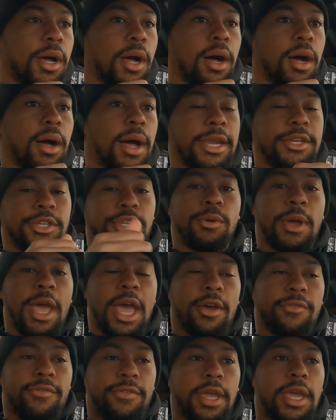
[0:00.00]
I do
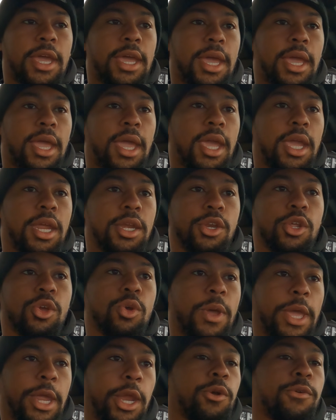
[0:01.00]
have a
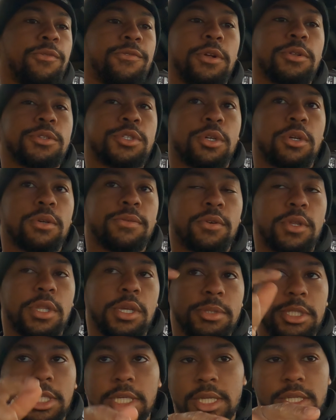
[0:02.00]
new air filter for
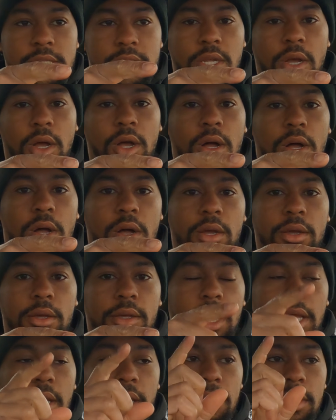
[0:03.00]
them to install
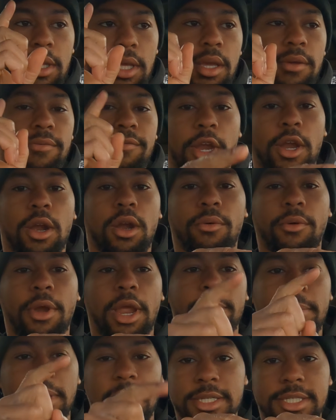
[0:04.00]
in the
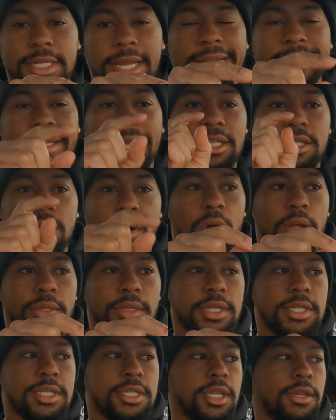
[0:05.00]
Ram intake that's
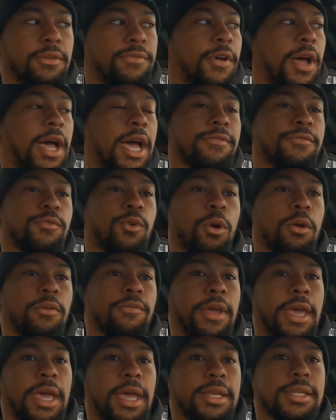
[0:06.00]
on this C5
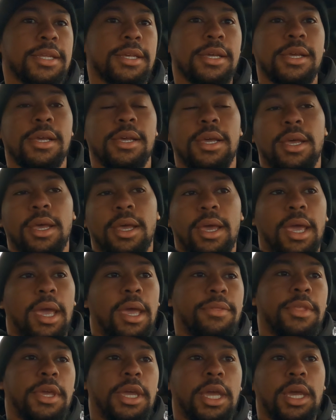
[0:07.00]
Corvette,
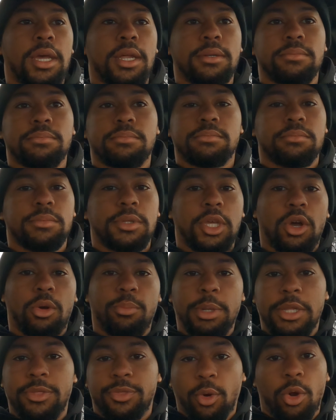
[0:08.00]
and then they'll
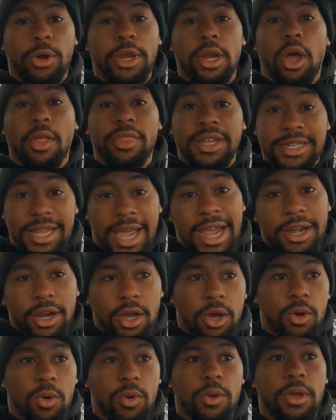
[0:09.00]
be throwing it on the
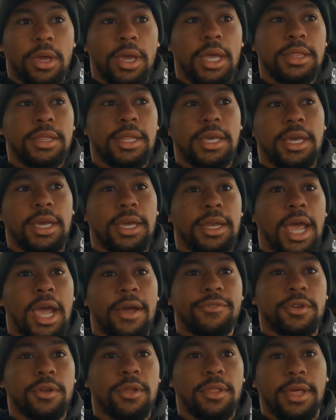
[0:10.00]
dyno, and then
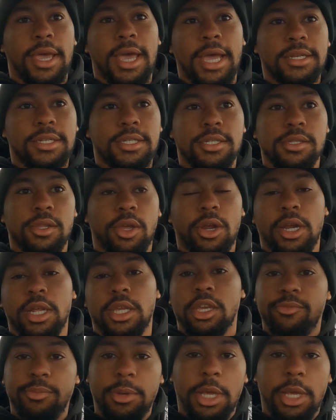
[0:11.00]
after that they're going to give